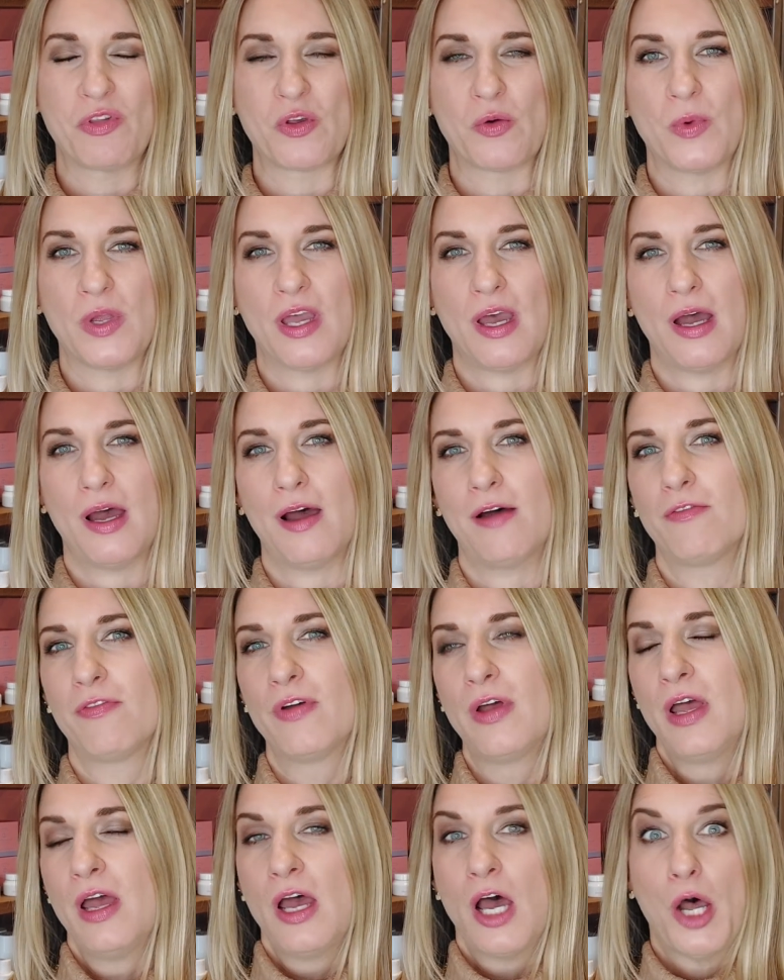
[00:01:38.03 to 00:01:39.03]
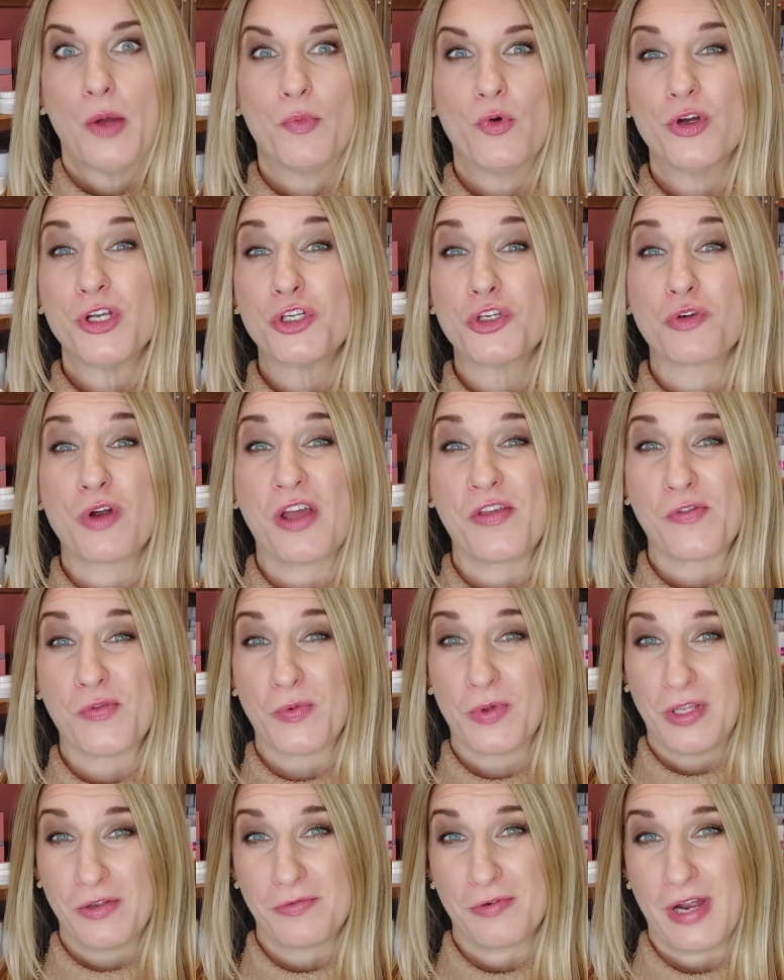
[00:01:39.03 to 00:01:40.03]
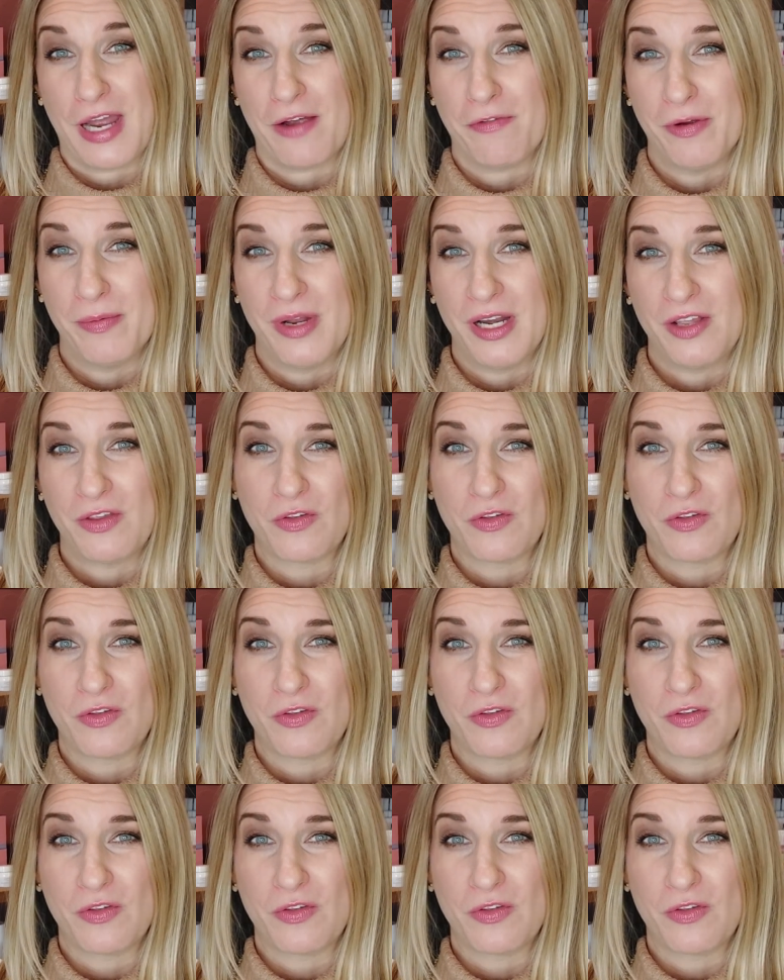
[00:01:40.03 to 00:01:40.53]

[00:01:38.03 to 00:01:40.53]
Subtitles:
So we have a moisturizer really for everybody.